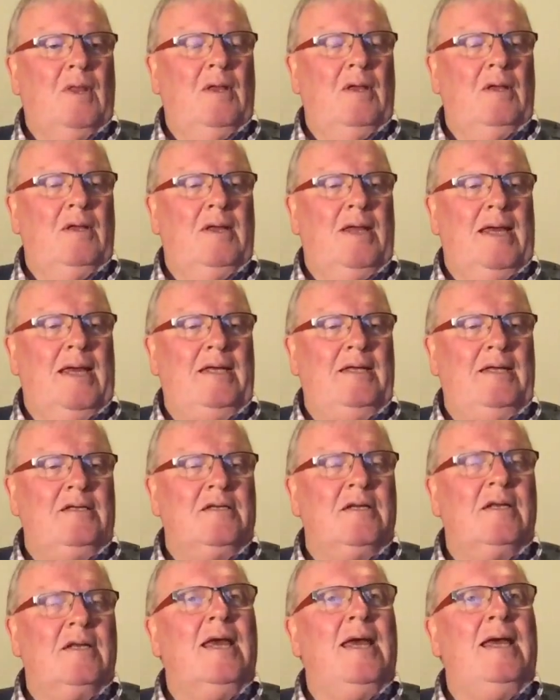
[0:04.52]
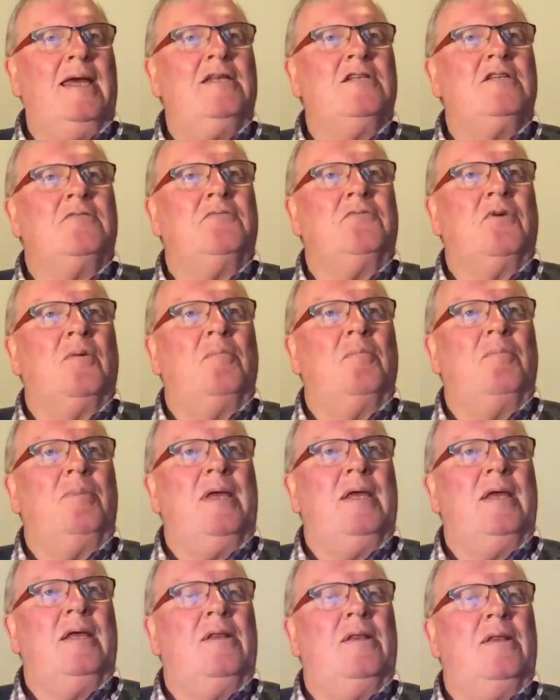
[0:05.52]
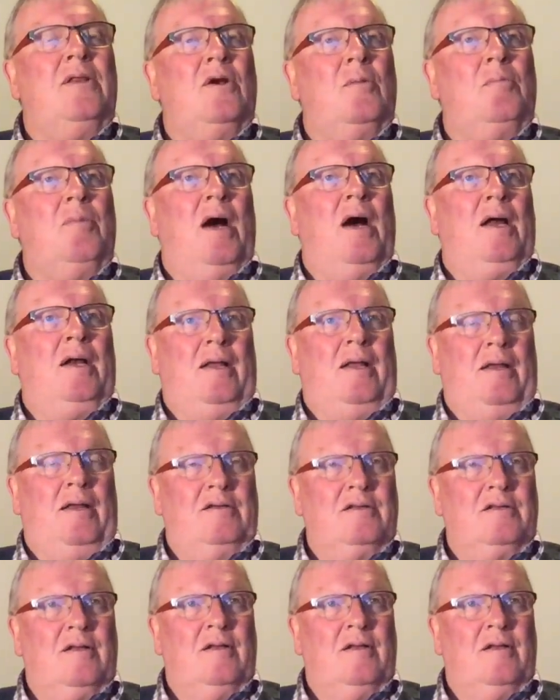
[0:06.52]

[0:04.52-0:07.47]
gains from being in their bodies.